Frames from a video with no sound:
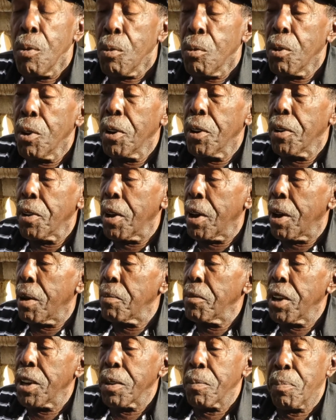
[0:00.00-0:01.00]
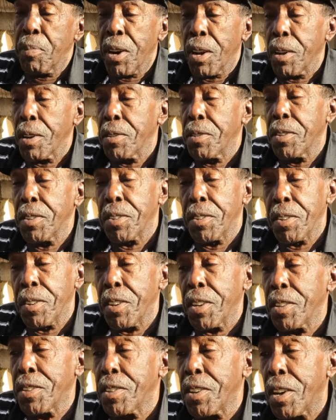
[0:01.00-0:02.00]
Well, no, I'm not a
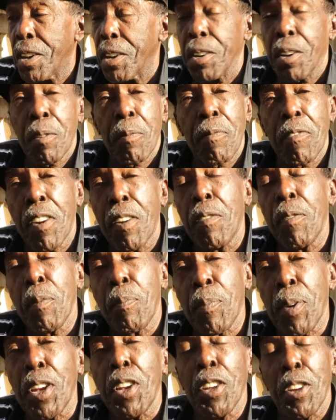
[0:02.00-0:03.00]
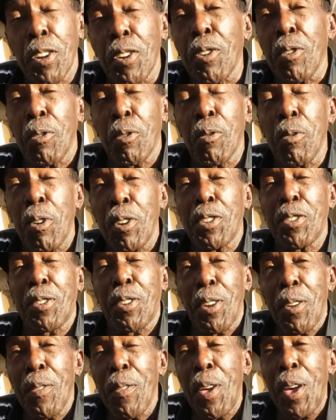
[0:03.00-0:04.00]
politician. That sounds like a very political
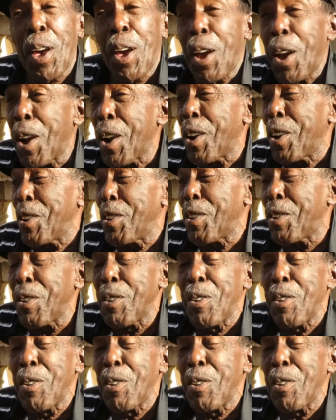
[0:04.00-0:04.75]
question there,